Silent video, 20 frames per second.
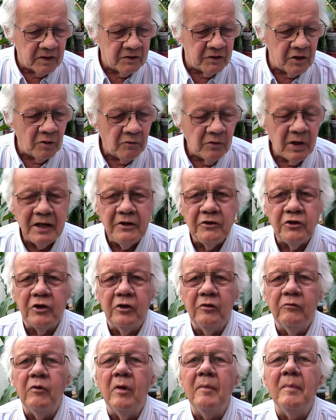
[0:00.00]

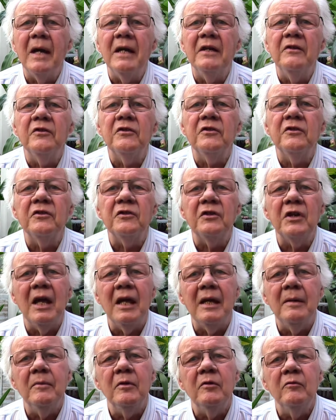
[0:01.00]
donation remains the
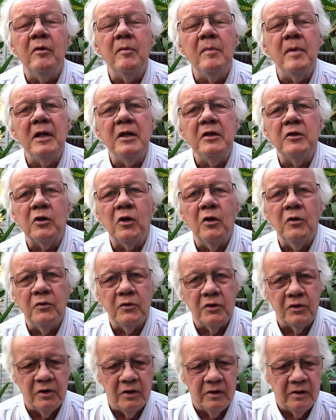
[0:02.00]
same and remains
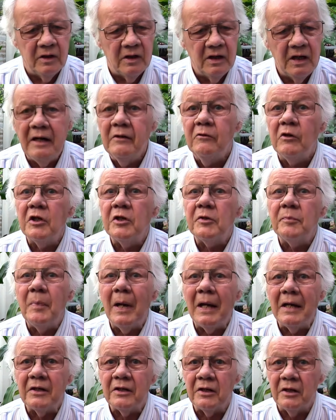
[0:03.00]
constant,
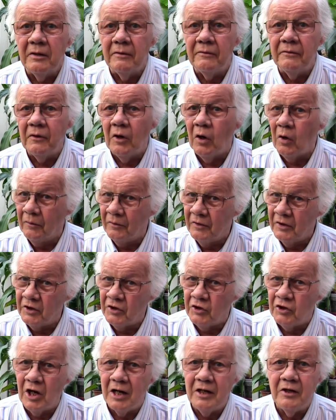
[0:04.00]
irrespective of
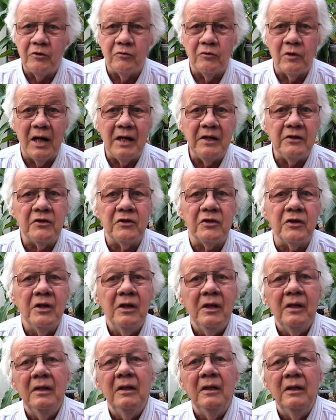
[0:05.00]
exchange rates
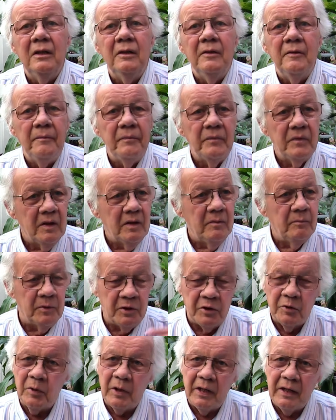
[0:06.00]

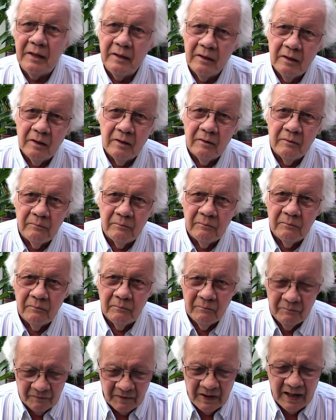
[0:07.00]
between
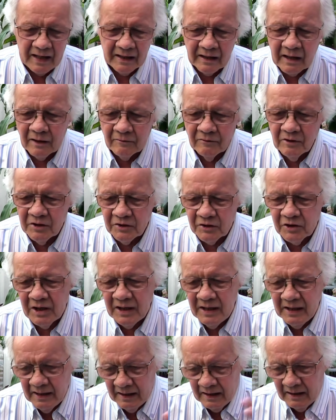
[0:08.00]
their
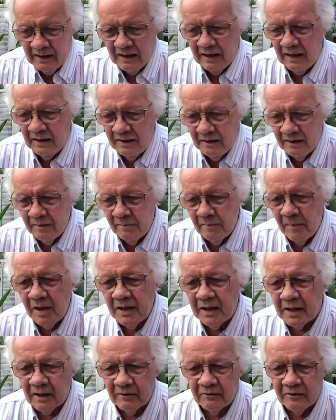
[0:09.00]
currency and
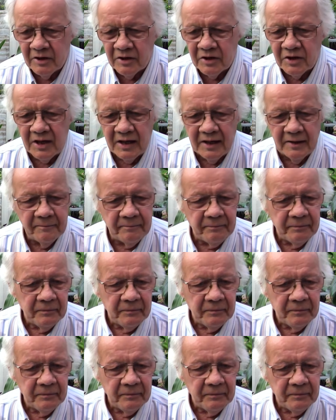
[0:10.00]
my currency.